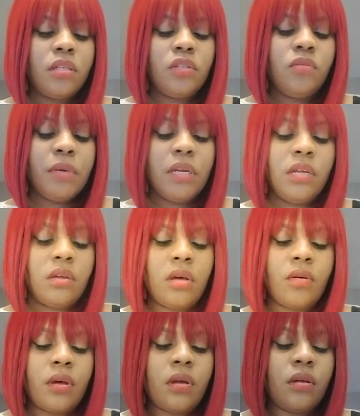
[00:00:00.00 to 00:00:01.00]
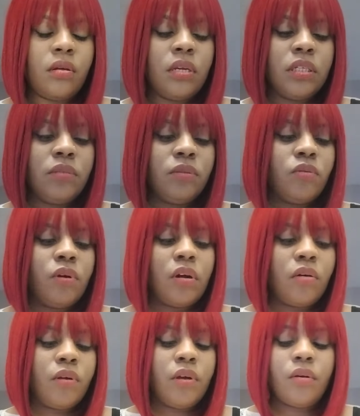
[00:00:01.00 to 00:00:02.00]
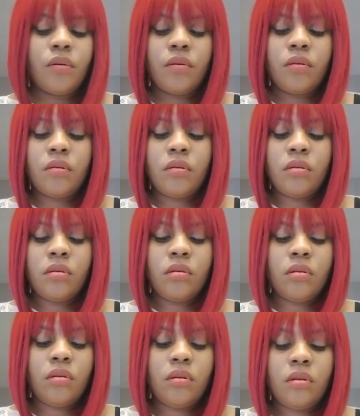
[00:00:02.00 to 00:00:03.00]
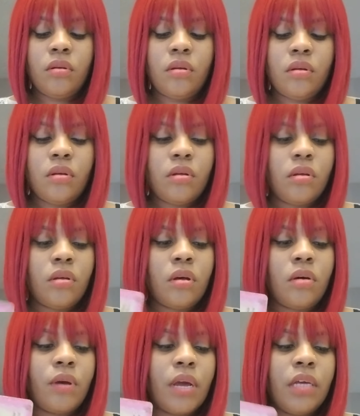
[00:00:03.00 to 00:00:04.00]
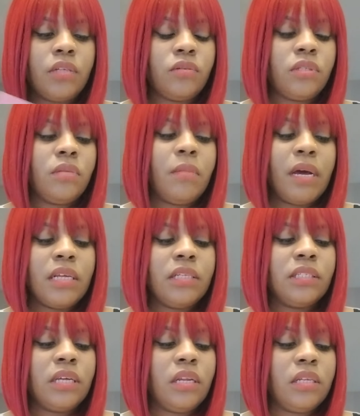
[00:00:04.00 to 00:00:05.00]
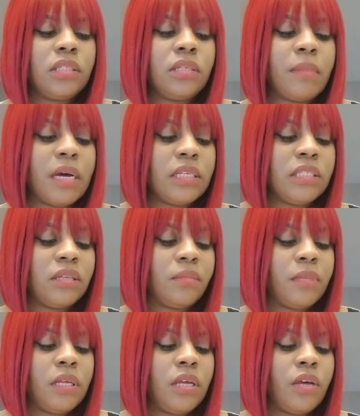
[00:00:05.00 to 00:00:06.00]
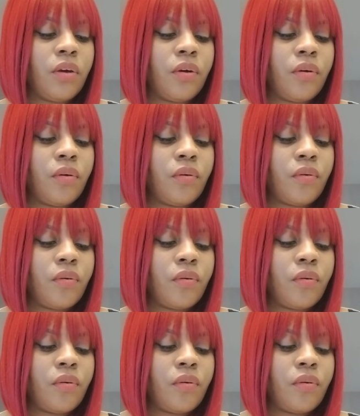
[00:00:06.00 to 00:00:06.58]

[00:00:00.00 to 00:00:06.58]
Too many. Okay. Let's see what's going on here. Okay. So somebody is telling somebody something here.